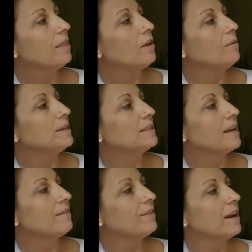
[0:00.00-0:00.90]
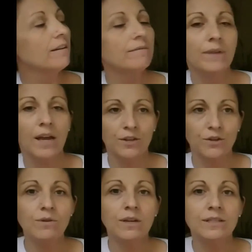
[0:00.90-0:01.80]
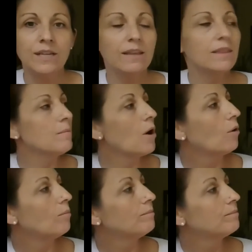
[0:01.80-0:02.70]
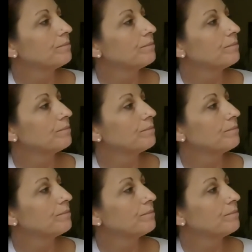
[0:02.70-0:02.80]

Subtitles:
"They'll be safe there, and you can take them home."